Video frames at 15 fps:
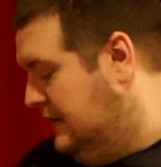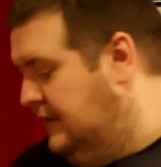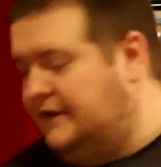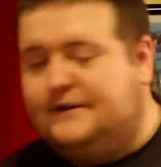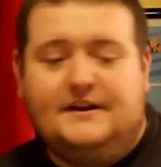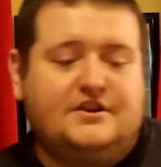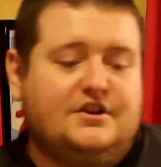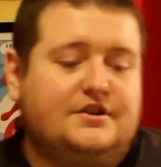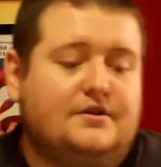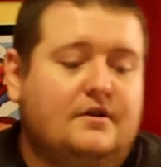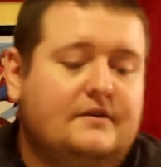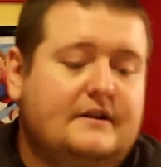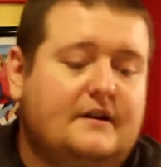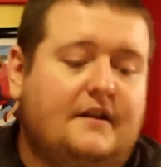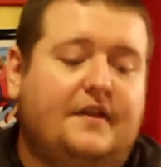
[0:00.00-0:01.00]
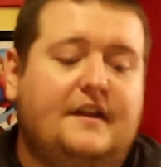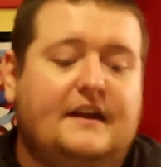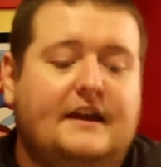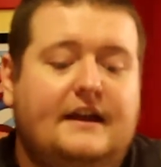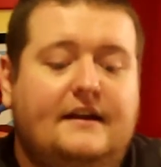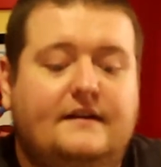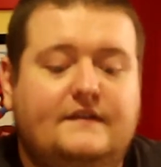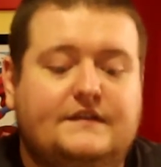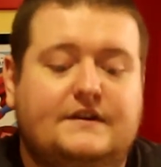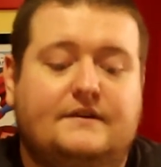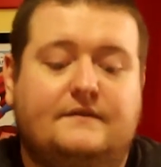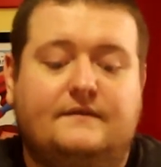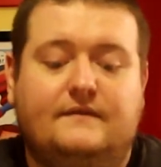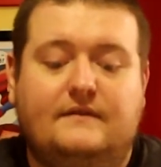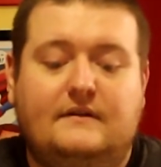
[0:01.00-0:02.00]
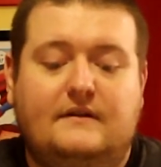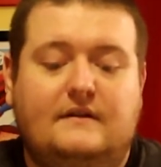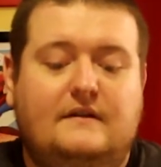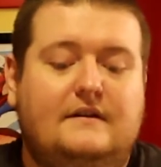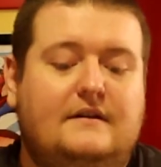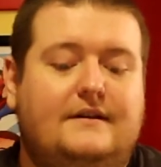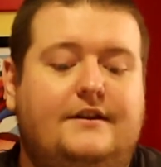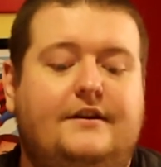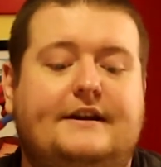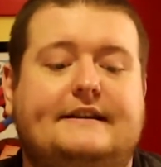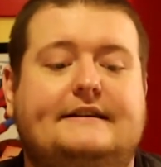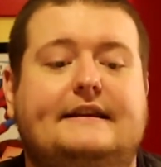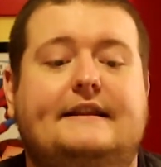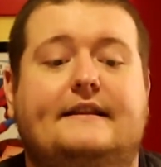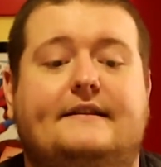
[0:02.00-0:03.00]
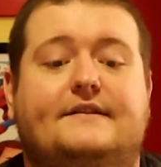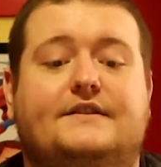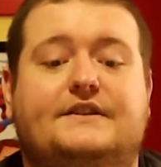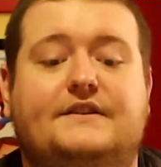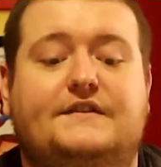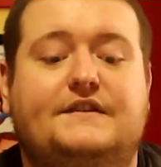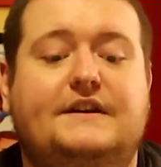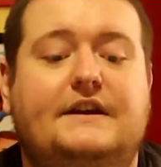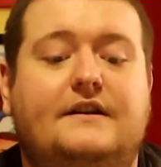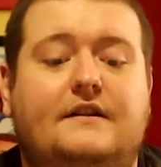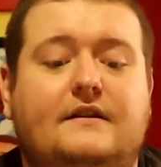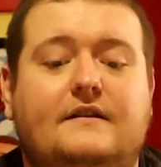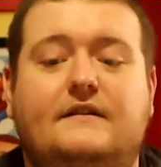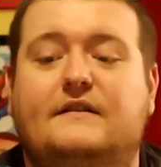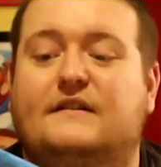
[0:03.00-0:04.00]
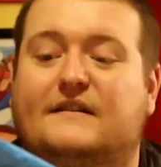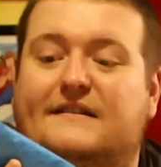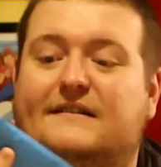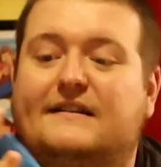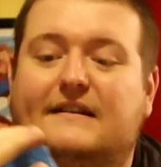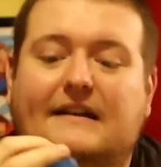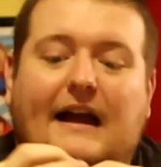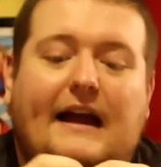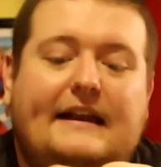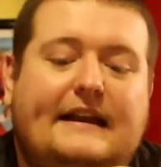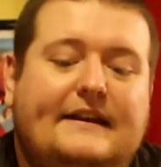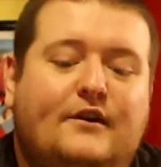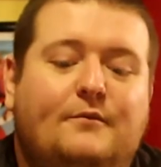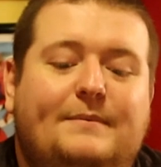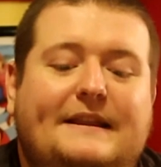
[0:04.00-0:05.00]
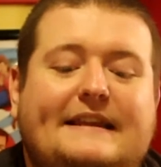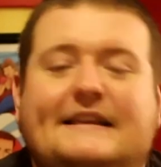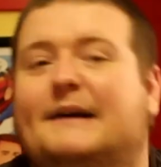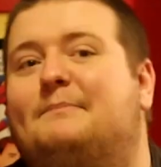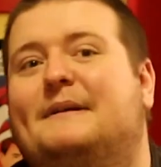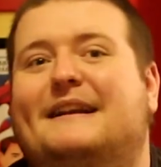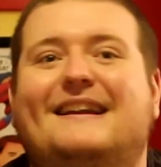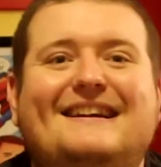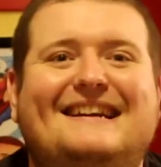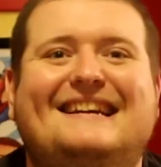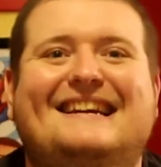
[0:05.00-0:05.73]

They're each in their own little thingy. So you can see that they're still sealed. I didn't open these up and